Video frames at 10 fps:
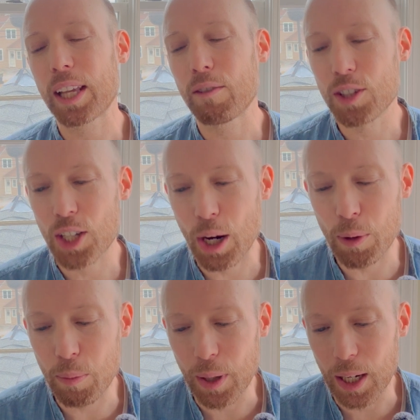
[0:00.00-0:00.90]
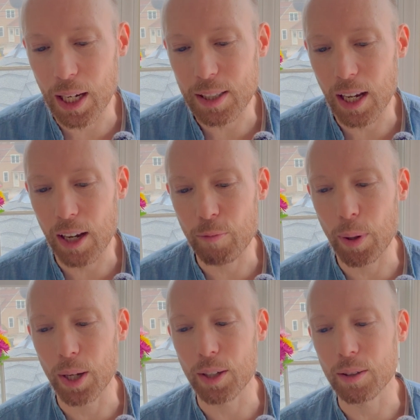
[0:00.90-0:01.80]
have shared with me as I've
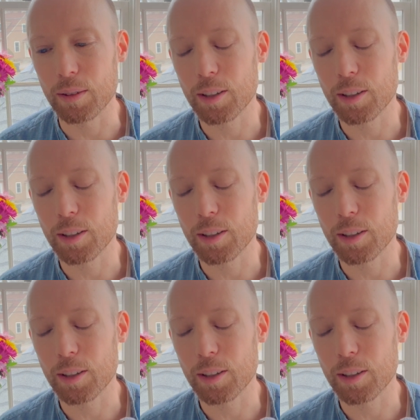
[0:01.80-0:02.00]
been